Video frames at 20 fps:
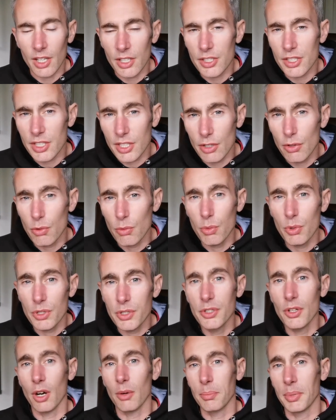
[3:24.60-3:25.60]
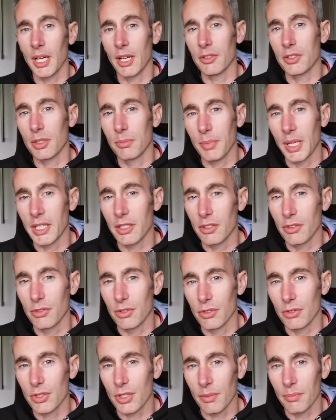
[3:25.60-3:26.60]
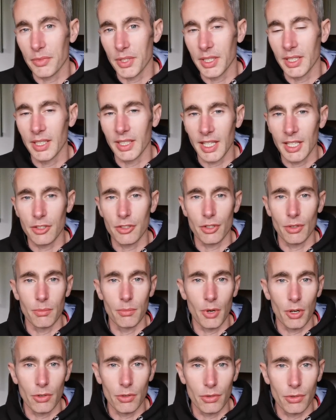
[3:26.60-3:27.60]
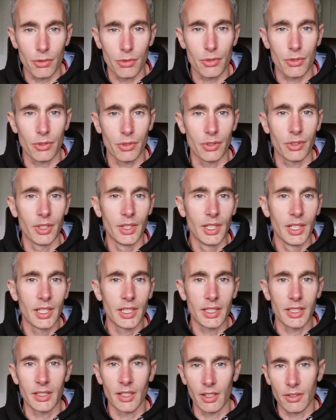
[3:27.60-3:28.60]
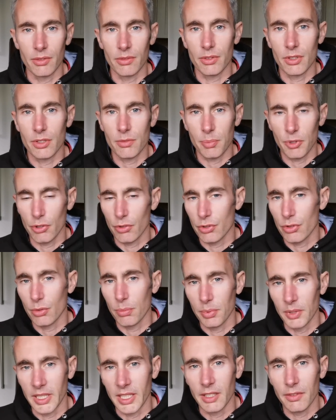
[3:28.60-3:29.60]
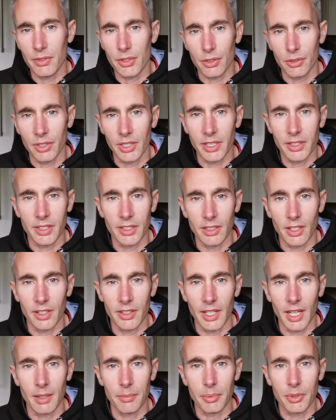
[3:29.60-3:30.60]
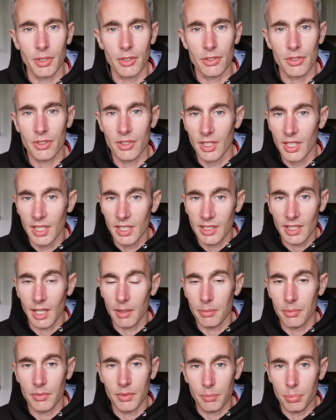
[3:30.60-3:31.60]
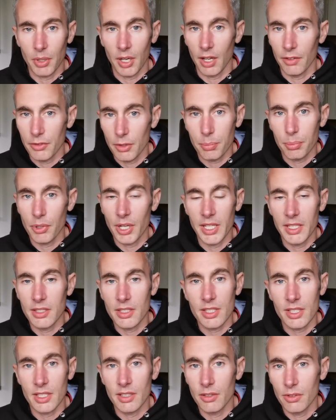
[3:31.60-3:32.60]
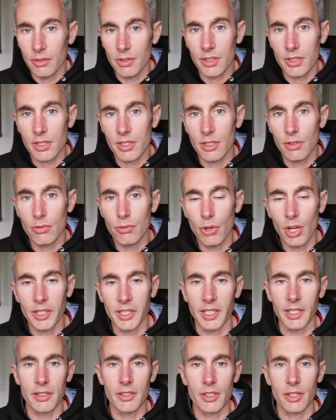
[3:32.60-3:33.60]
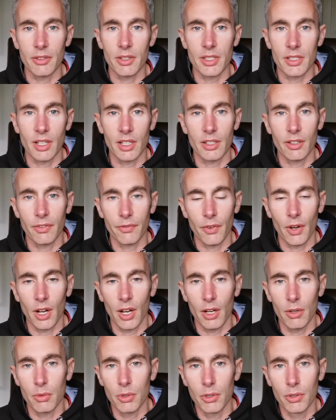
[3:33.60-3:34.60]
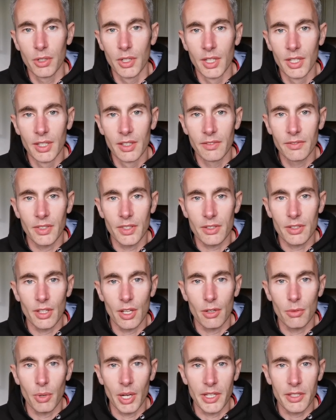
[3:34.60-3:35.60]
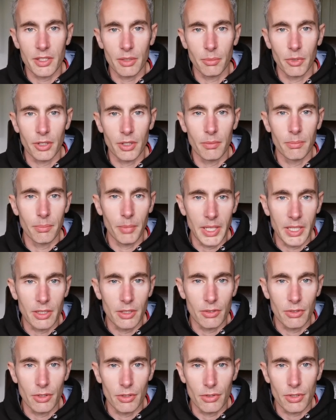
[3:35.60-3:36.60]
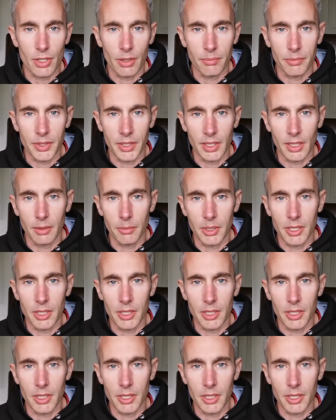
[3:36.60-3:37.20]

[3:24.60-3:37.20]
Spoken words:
I still would not be able to make you do something against your morals or spiritual beliefs or anything like that, because that part of your brain is still running. So it's like a firewall. There's no way someone can make you do something.